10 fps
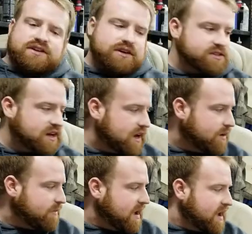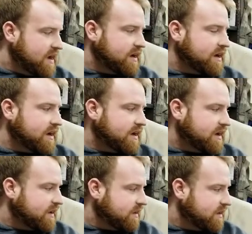here's kind of my
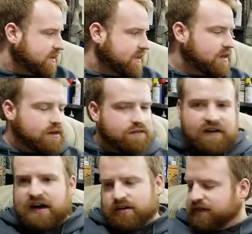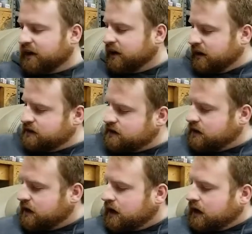uh, final thoughts
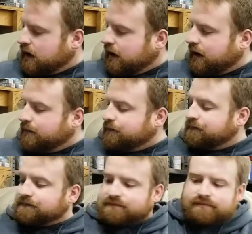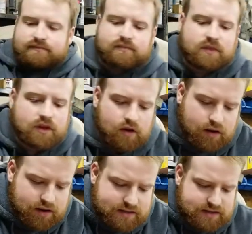um,
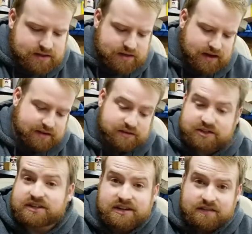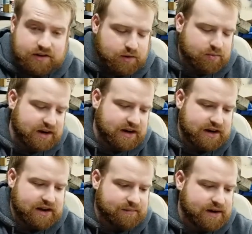on the, I actually didn't even know what brand I
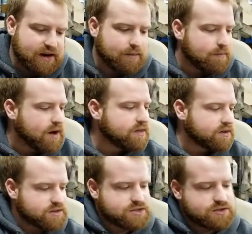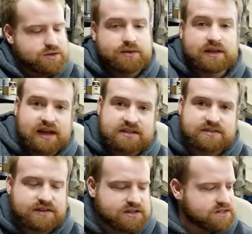got, but I got Mother's NuLens, if
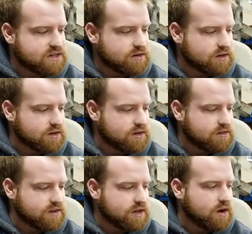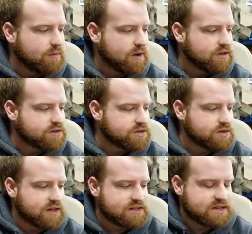you didn't see it earlier in the video, Mother's
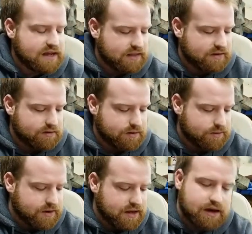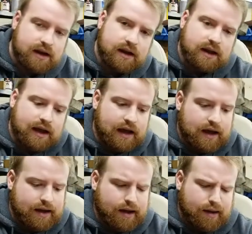NuLens Headlight Renewal Kit.
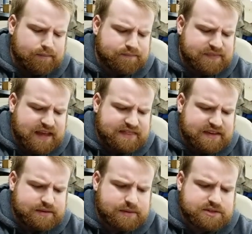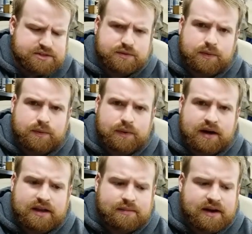Um, I think it was
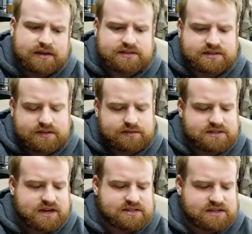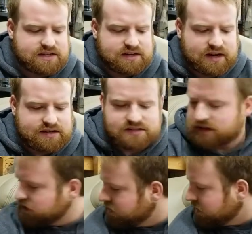20 bucks. I think it was
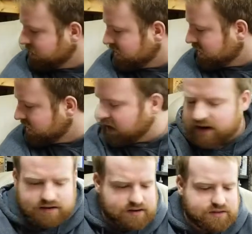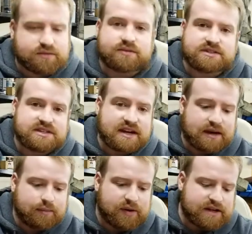1996 or something like that. I already threw the receipt
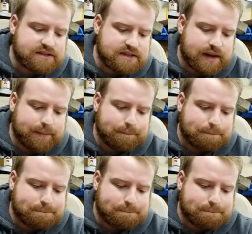out. But um,